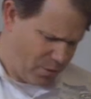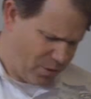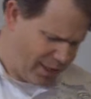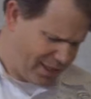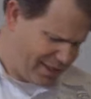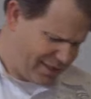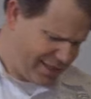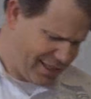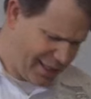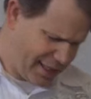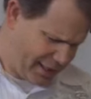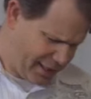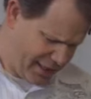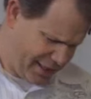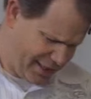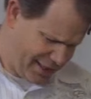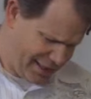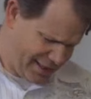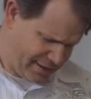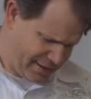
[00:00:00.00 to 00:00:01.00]
One is
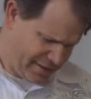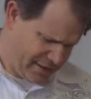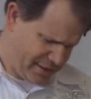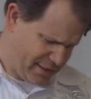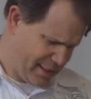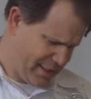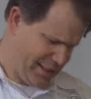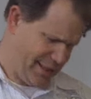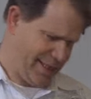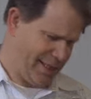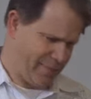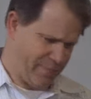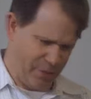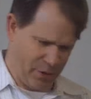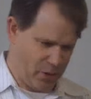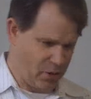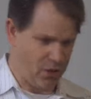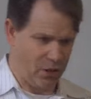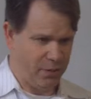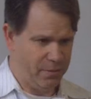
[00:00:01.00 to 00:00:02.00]
that it is
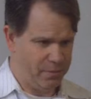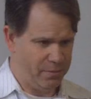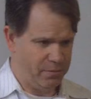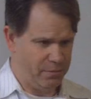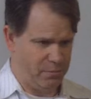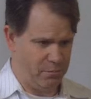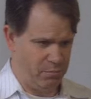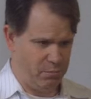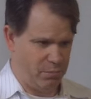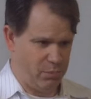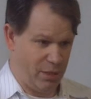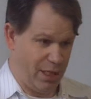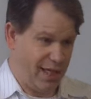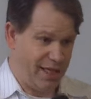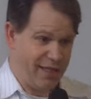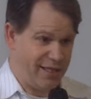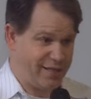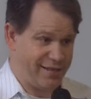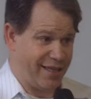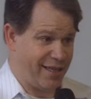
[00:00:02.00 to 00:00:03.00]
atypical.
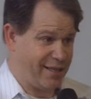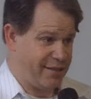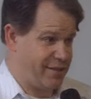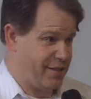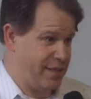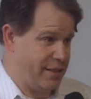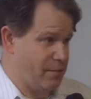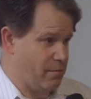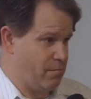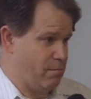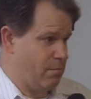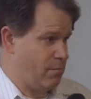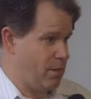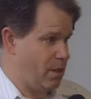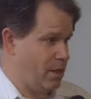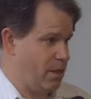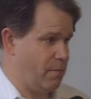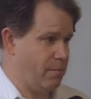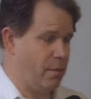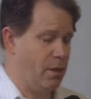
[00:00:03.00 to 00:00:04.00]
9 of these guys didn't.
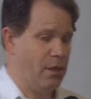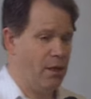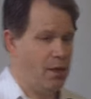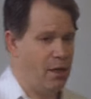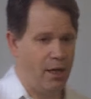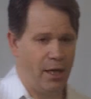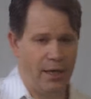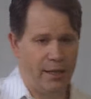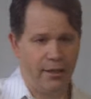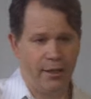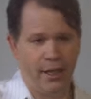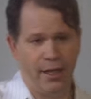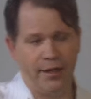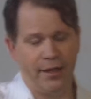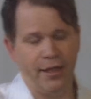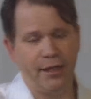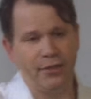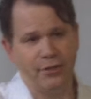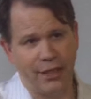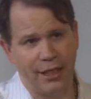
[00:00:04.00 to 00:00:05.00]
I
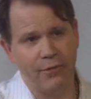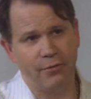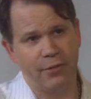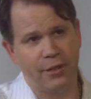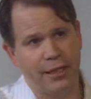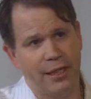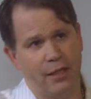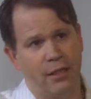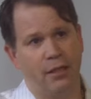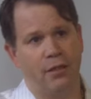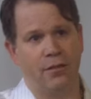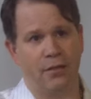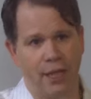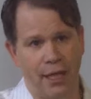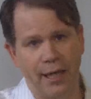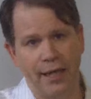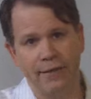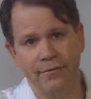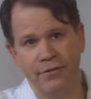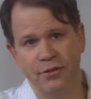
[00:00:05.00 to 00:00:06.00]
think generally in our
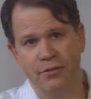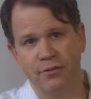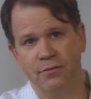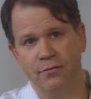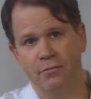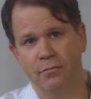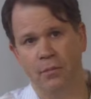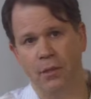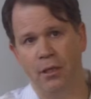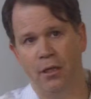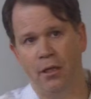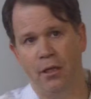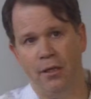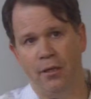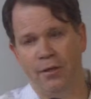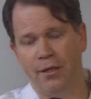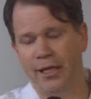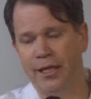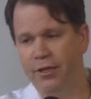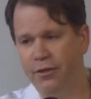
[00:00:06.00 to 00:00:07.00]
lives,
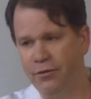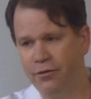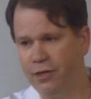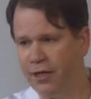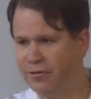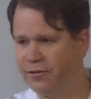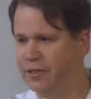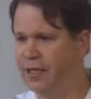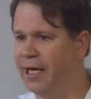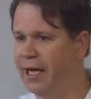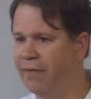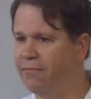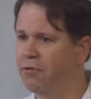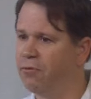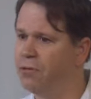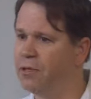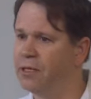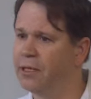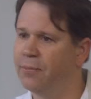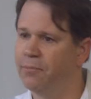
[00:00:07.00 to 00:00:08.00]
thank you doesn't have
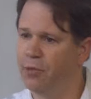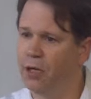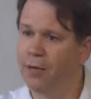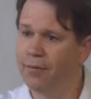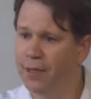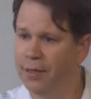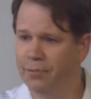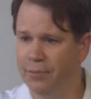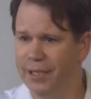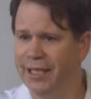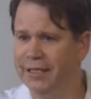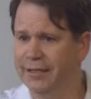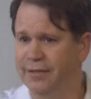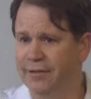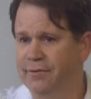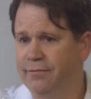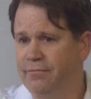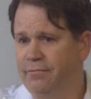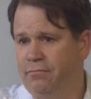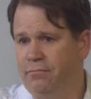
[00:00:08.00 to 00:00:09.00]
a really prominent
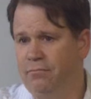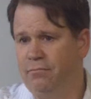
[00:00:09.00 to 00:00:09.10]
place.